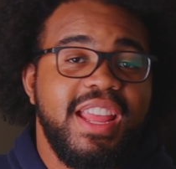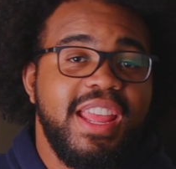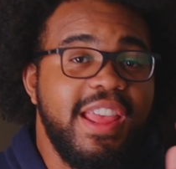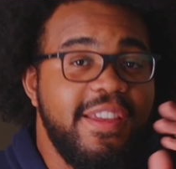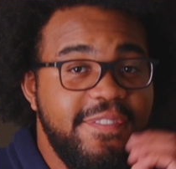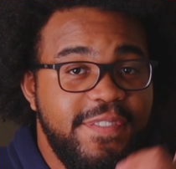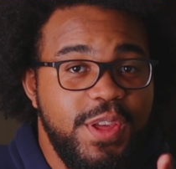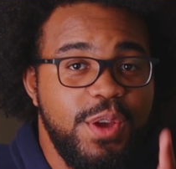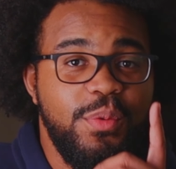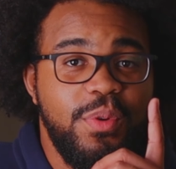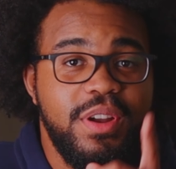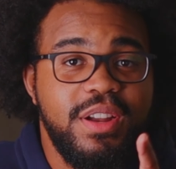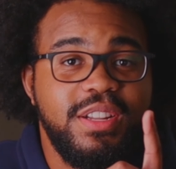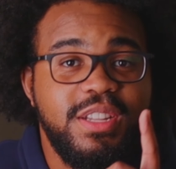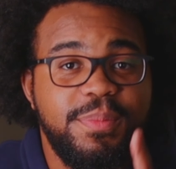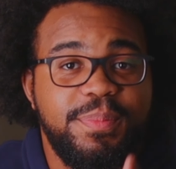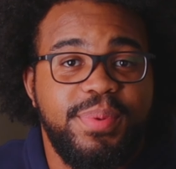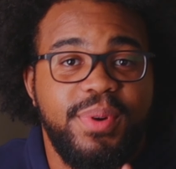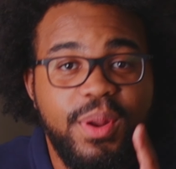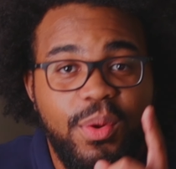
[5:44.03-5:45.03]
If you wanted
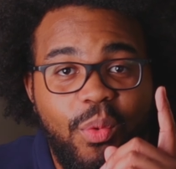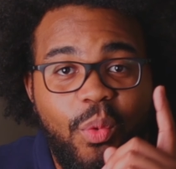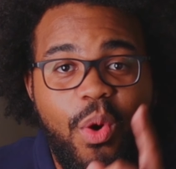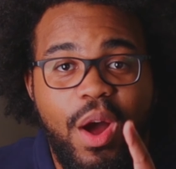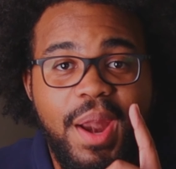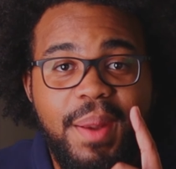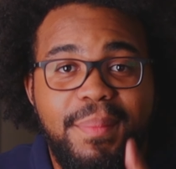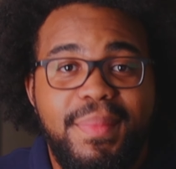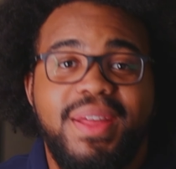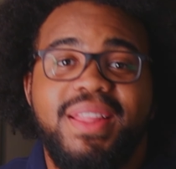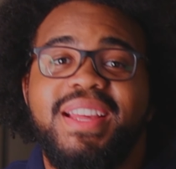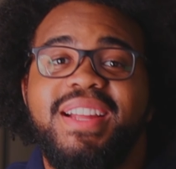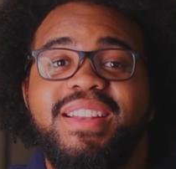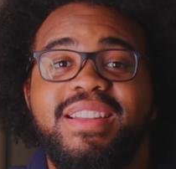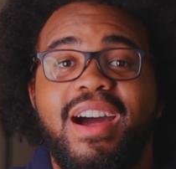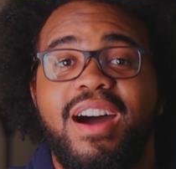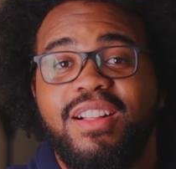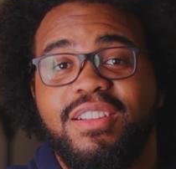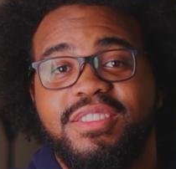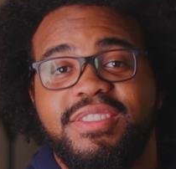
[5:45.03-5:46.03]
to put $1
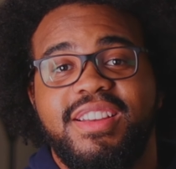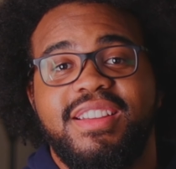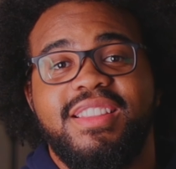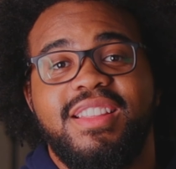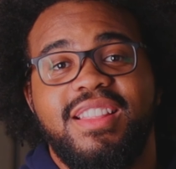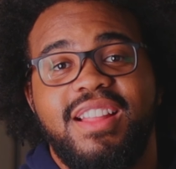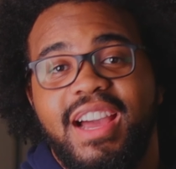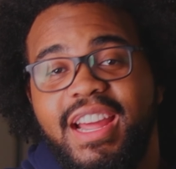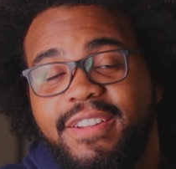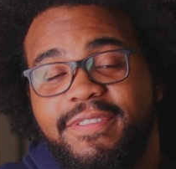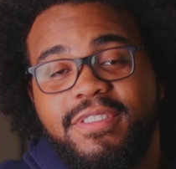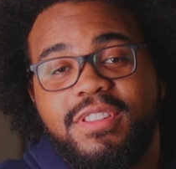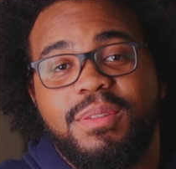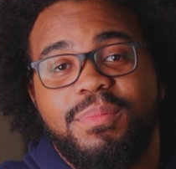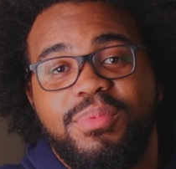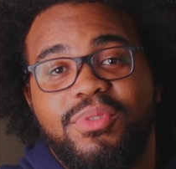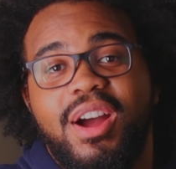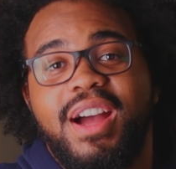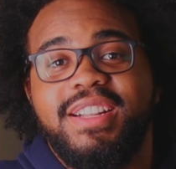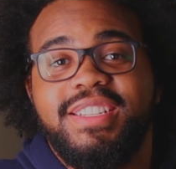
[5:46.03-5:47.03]
million on the line for
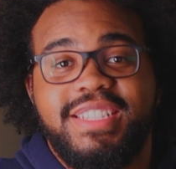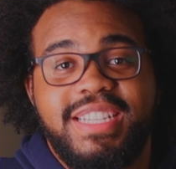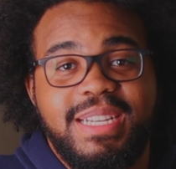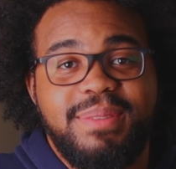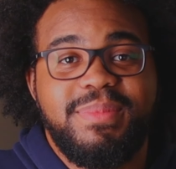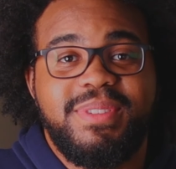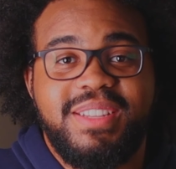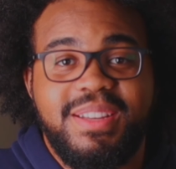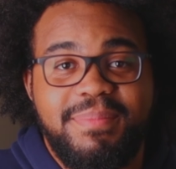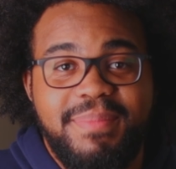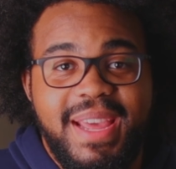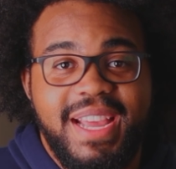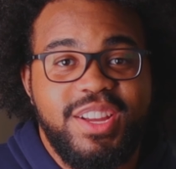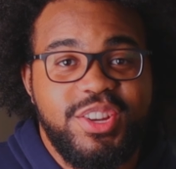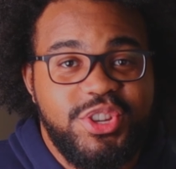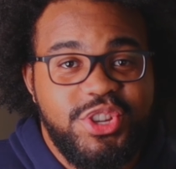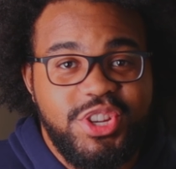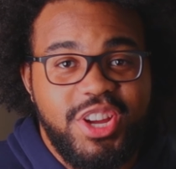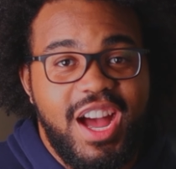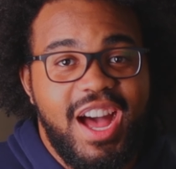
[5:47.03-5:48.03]
LeBron James to make
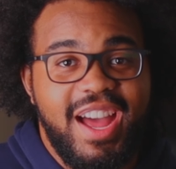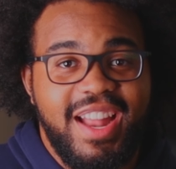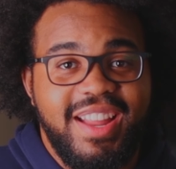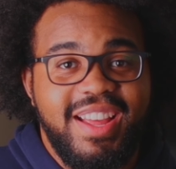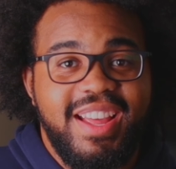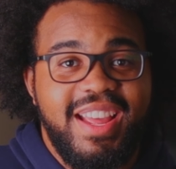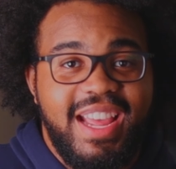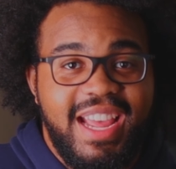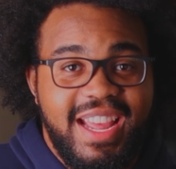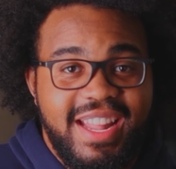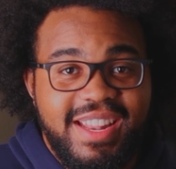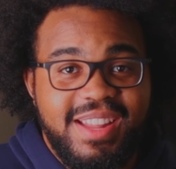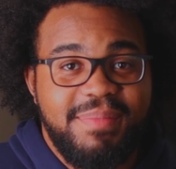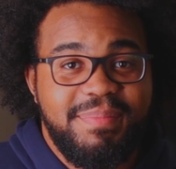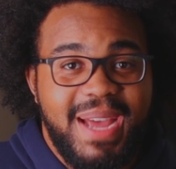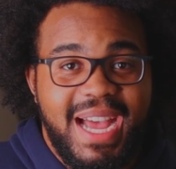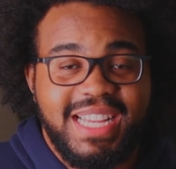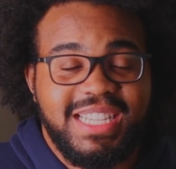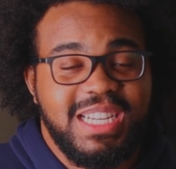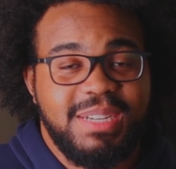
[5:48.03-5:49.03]
a shot in the
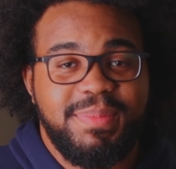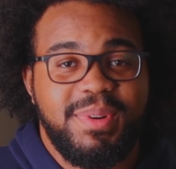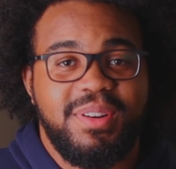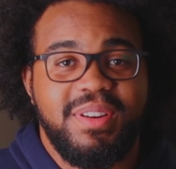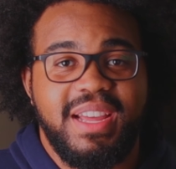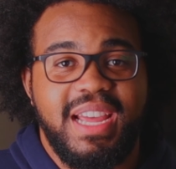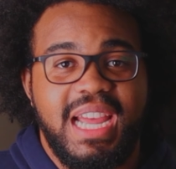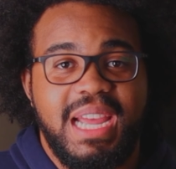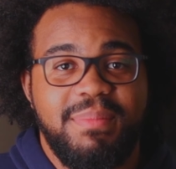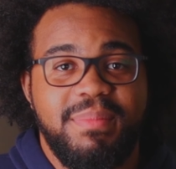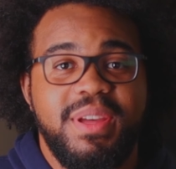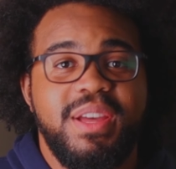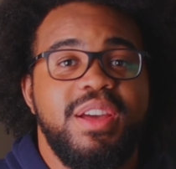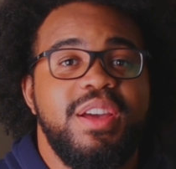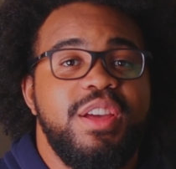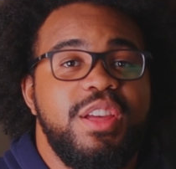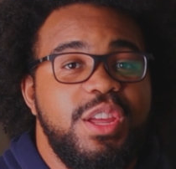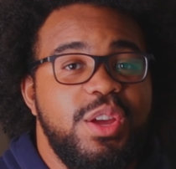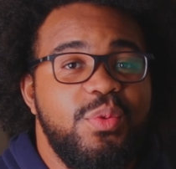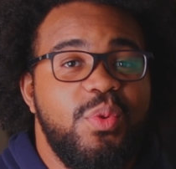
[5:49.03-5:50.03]
basketball game,
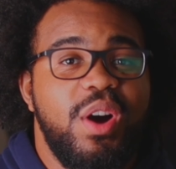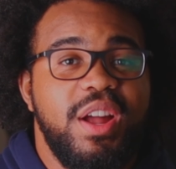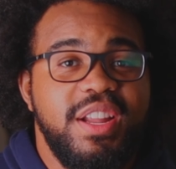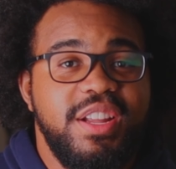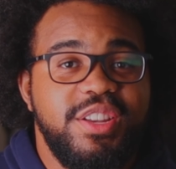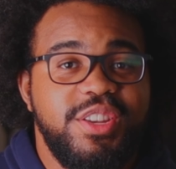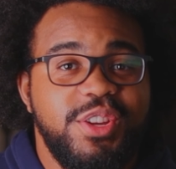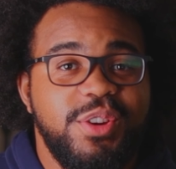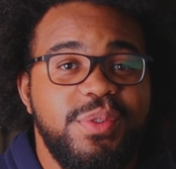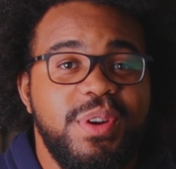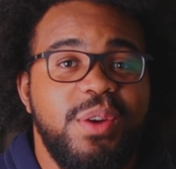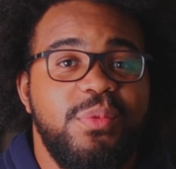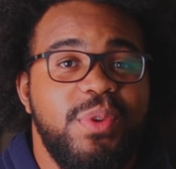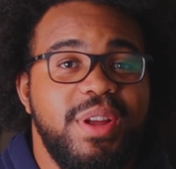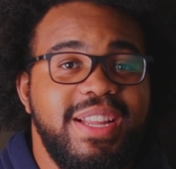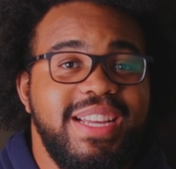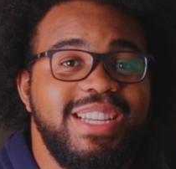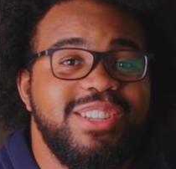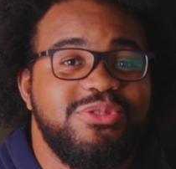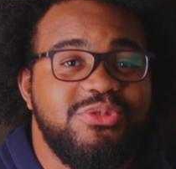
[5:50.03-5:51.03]
you want to do it
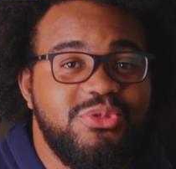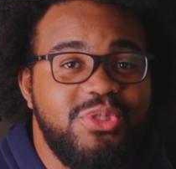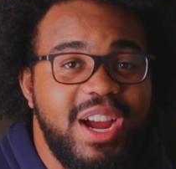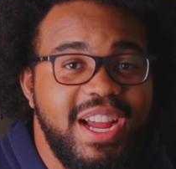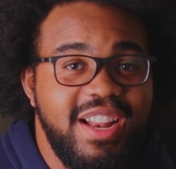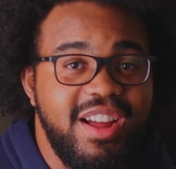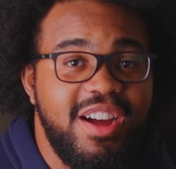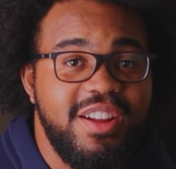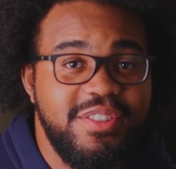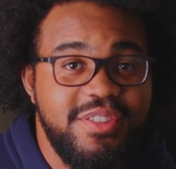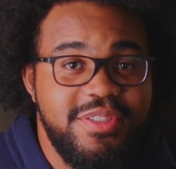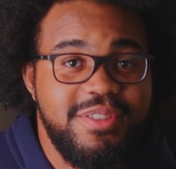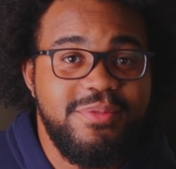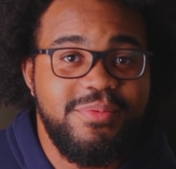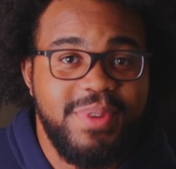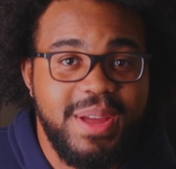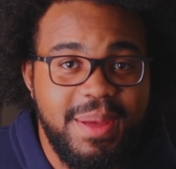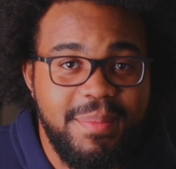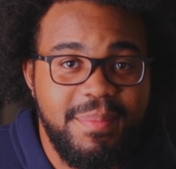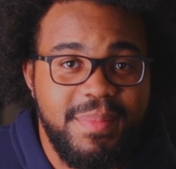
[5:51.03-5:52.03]
when he's right under the
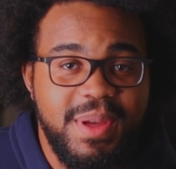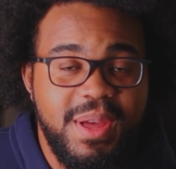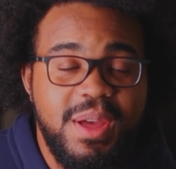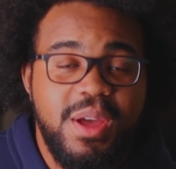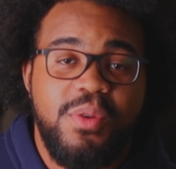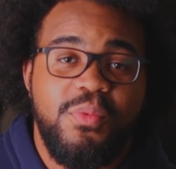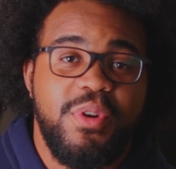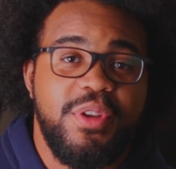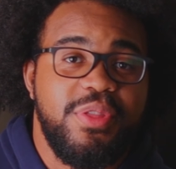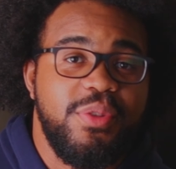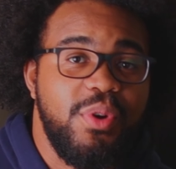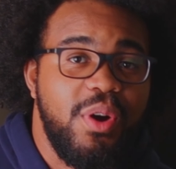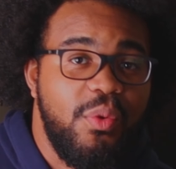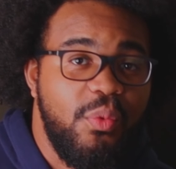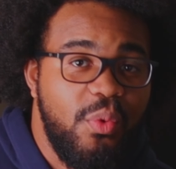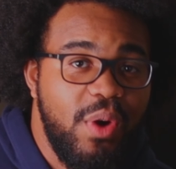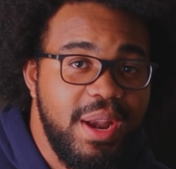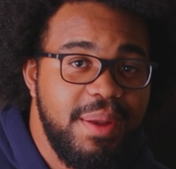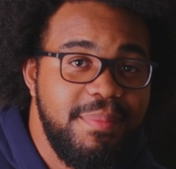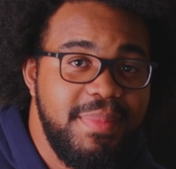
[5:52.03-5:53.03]
rim with
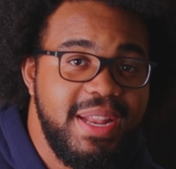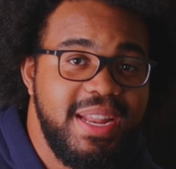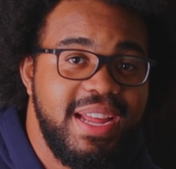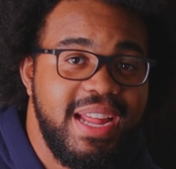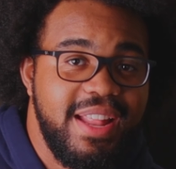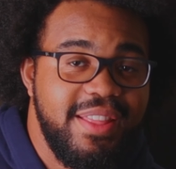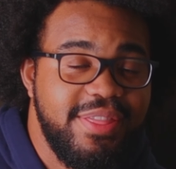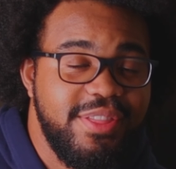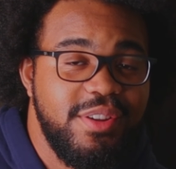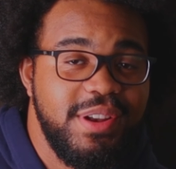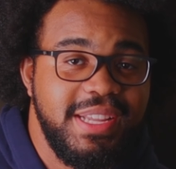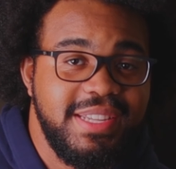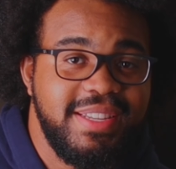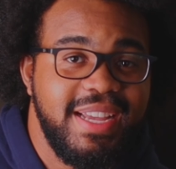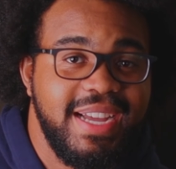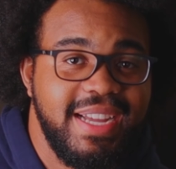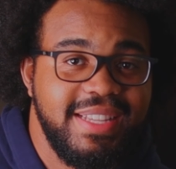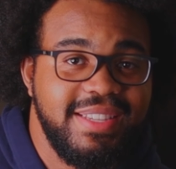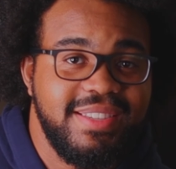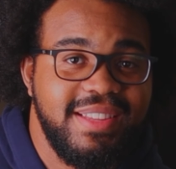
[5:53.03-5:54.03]
1 minute and 30
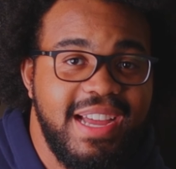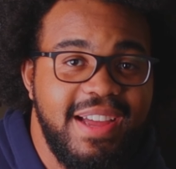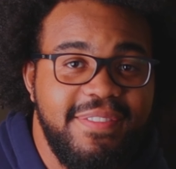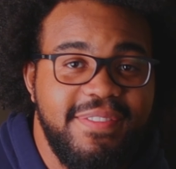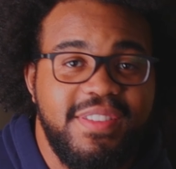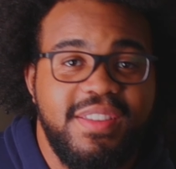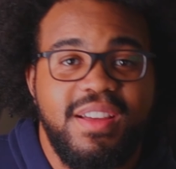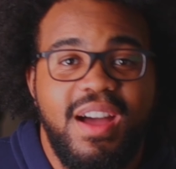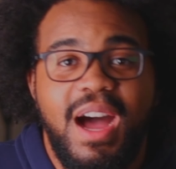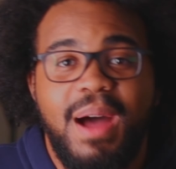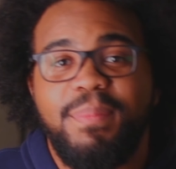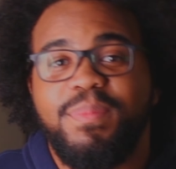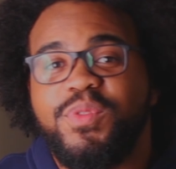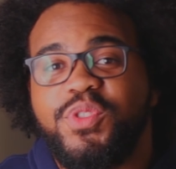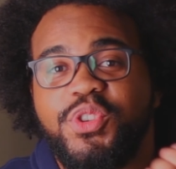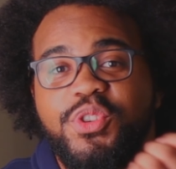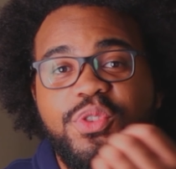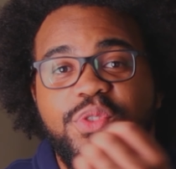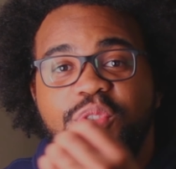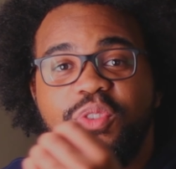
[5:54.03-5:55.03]
seconds left up
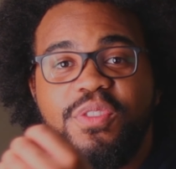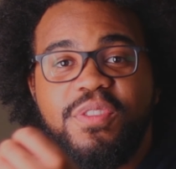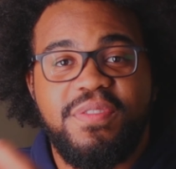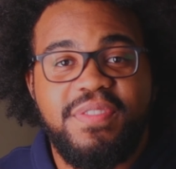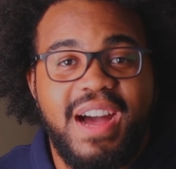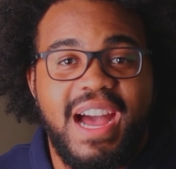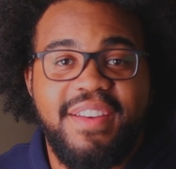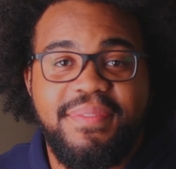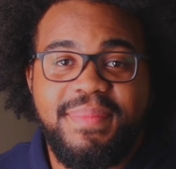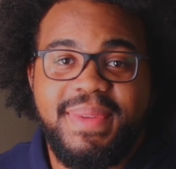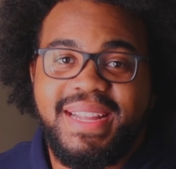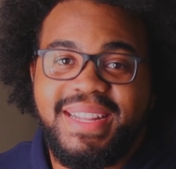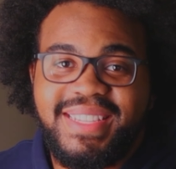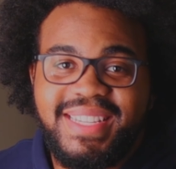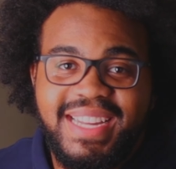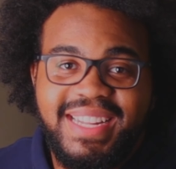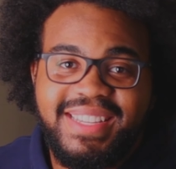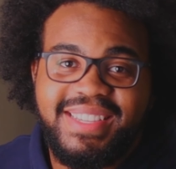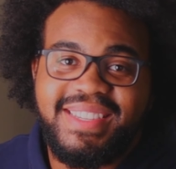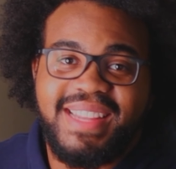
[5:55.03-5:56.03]
to 5
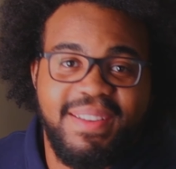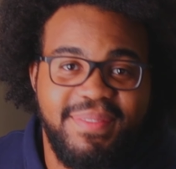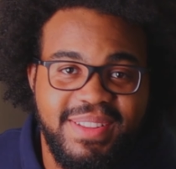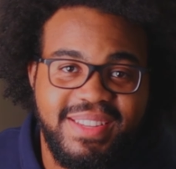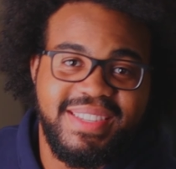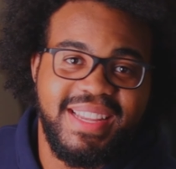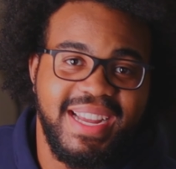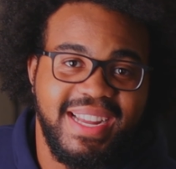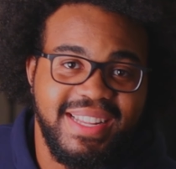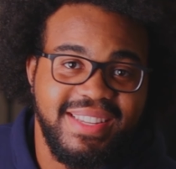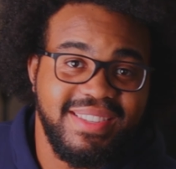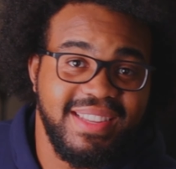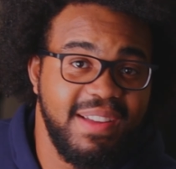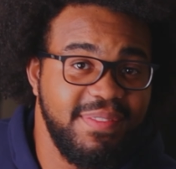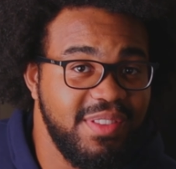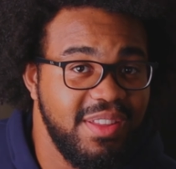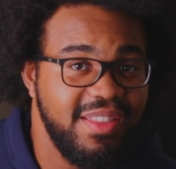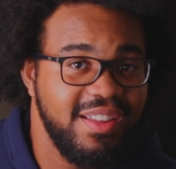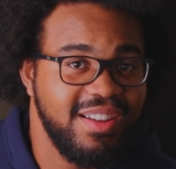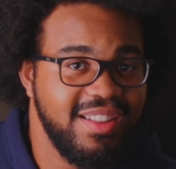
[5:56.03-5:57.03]
minutes and 7 seconds
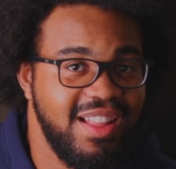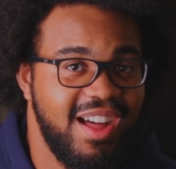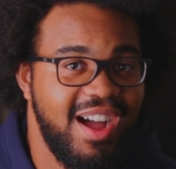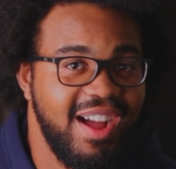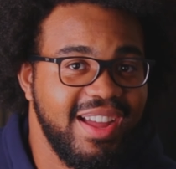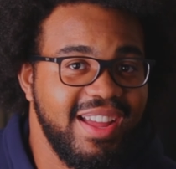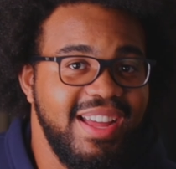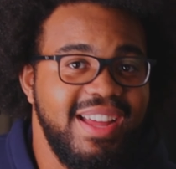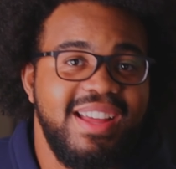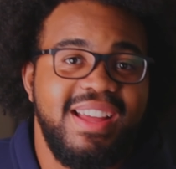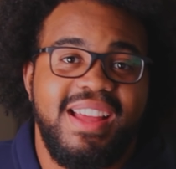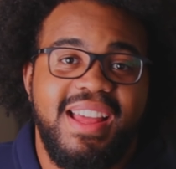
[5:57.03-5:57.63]
left on the clock.